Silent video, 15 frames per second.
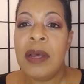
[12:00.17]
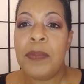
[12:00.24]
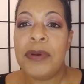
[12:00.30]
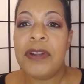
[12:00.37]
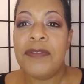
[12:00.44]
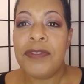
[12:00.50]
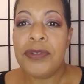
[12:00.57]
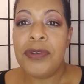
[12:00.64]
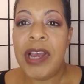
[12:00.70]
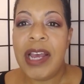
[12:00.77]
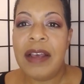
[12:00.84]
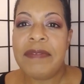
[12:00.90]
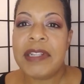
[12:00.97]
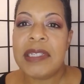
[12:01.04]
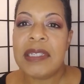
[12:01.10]
But if you
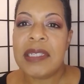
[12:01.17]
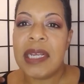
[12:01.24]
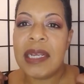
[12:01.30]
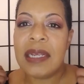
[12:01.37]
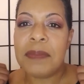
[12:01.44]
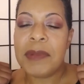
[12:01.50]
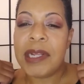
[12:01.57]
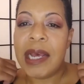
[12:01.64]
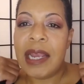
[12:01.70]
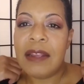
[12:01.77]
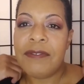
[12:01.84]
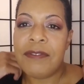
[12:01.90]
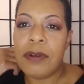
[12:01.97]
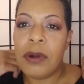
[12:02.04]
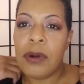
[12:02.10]
have the same
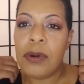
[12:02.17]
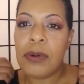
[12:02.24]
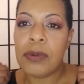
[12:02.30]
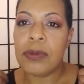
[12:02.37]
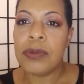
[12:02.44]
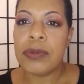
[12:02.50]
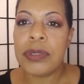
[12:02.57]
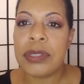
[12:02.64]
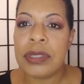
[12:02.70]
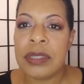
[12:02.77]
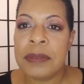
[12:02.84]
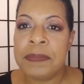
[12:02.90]
life goals,